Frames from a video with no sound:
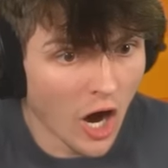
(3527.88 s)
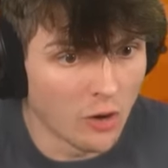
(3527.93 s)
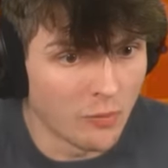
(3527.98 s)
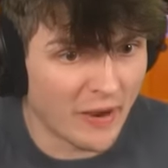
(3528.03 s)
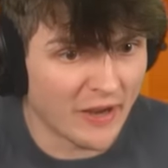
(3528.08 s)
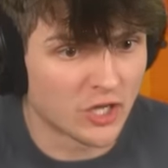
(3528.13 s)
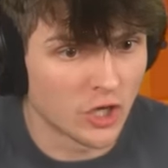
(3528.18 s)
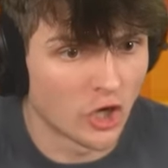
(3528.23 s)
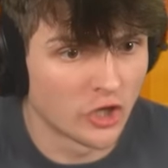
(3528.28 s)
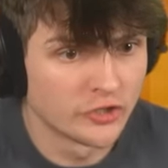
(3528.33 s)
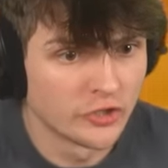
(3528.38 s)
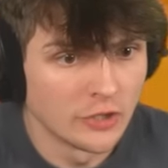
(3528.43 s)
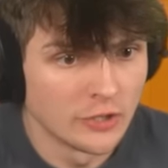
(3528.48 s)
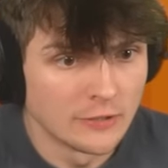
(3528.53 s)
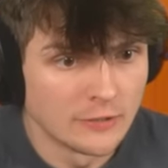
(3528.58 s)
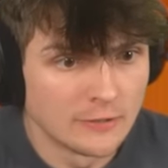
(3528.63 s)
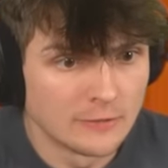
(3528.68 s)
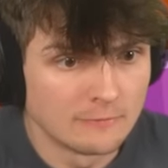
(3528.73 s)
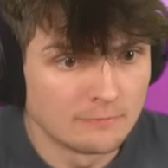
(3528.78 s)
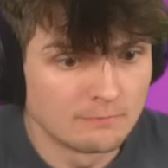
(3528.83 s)
Oh my god!
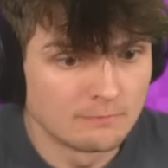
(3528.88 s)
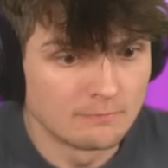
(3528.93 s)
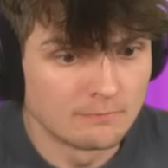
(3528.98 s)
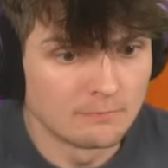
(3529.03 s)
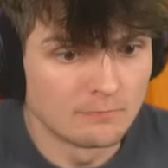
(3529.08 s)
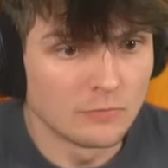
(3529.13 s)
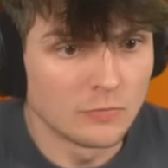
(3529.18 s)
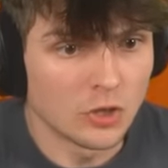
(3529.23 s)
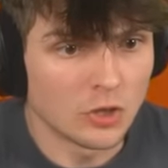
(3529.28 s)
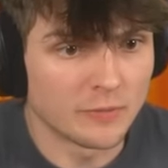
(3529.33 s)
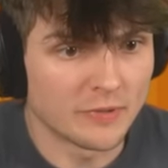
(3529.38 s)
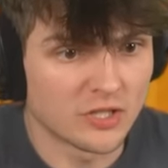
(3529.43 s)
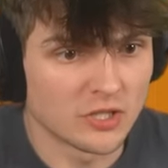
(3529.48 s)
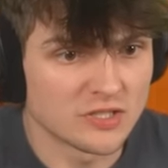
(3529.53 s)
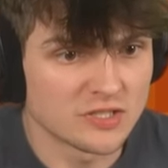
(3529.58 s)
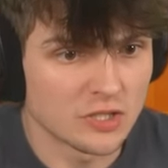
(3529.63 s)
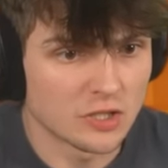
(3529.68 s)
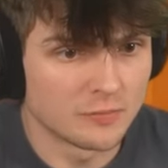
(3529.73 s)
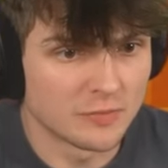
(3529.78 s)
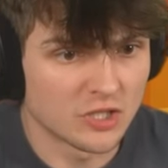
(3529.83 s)
Oh my
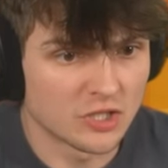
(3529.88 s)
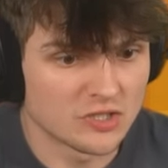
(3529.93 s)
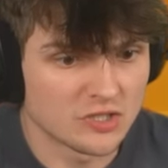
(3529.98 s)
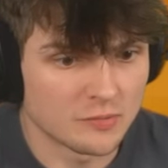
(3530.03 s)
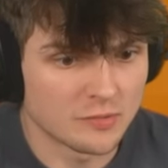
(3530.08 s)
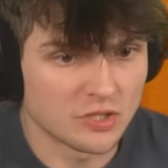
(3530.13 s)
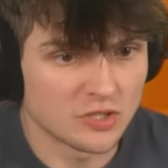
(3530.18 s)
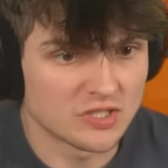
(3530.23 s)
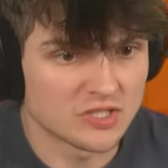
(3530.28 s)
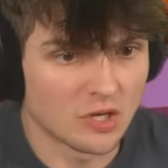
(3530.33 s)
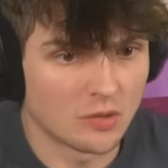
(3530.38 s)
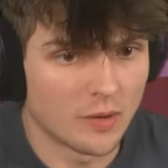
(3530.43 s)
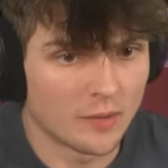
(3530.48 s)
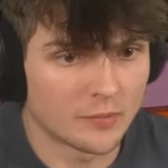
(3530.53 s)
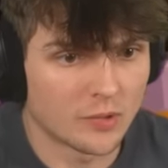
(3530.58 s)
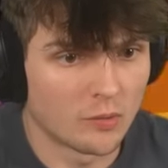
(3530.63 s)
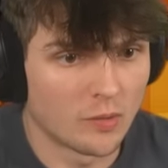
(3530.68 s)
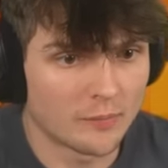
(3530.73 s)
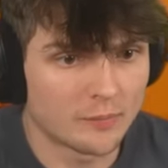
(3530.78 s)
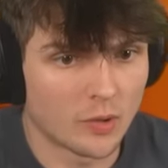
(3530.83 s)
goodness, oh my goodness, oh my goodness. Go up,
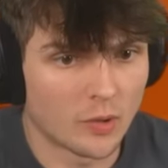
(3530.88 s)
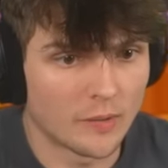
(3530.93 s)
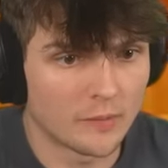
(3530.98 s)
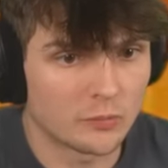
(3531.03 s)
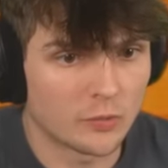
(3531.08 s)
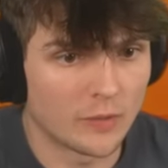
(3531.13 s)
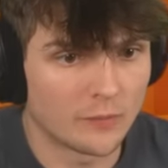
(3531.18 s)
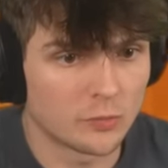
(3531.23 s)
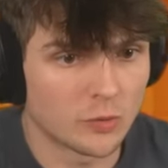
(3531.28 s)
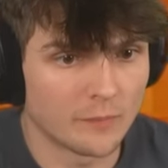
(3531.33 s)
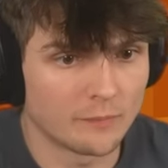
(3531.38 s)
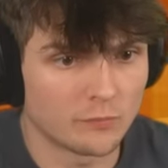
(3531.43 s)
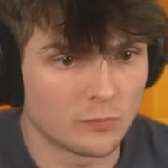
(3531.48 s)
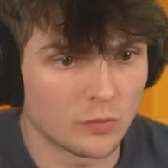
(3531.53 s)
go up, go up, go up, go up.